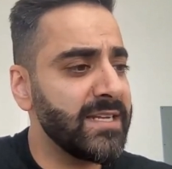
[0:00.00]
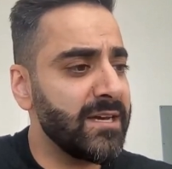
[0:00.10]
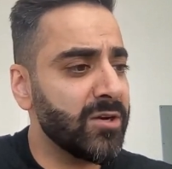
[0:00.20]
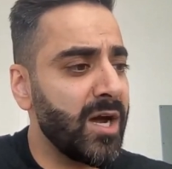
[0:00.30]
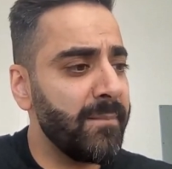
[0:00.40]

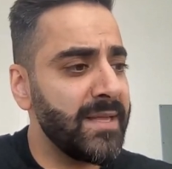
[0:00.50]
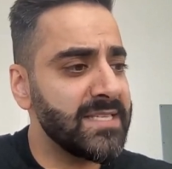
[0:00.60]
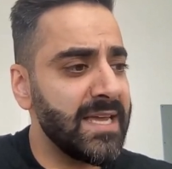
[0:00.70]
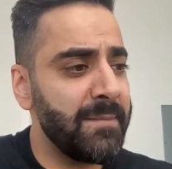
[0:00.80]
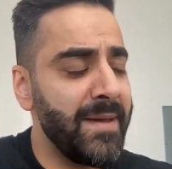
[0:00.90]
writing down
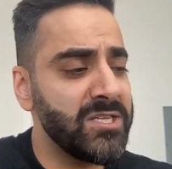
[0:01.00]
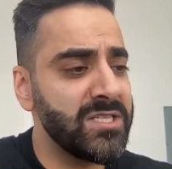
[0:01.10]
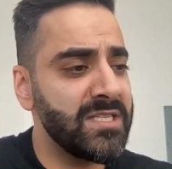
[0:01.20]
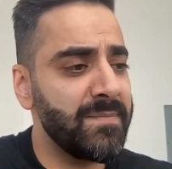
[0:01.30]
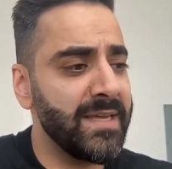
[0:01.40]
comments, I
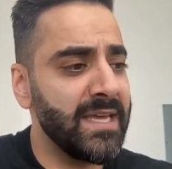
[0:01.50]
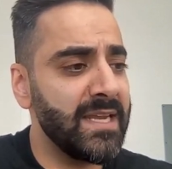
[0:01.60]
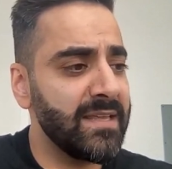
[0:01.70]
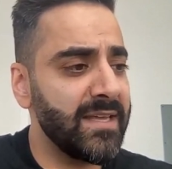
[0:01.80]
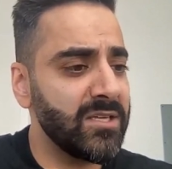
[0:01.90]
mentioned at the
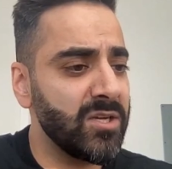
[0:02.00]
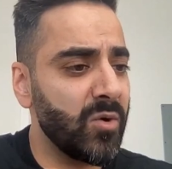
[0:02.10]
beginning that